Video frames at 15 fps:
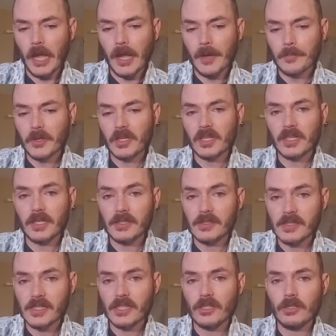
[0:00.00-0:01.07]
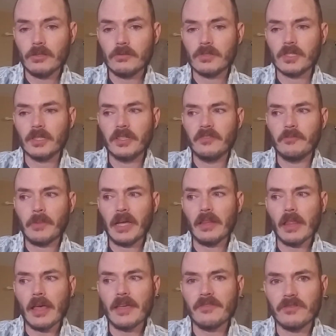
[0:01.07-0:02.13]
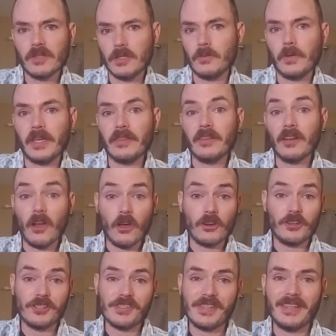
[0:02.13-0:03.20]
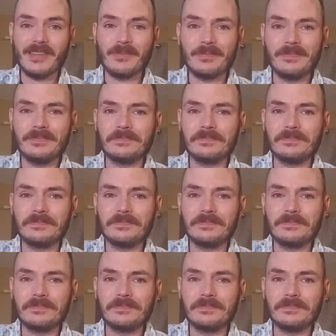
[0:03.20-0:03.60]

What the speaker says: I'm gonna continue to live my life in a way that honors him.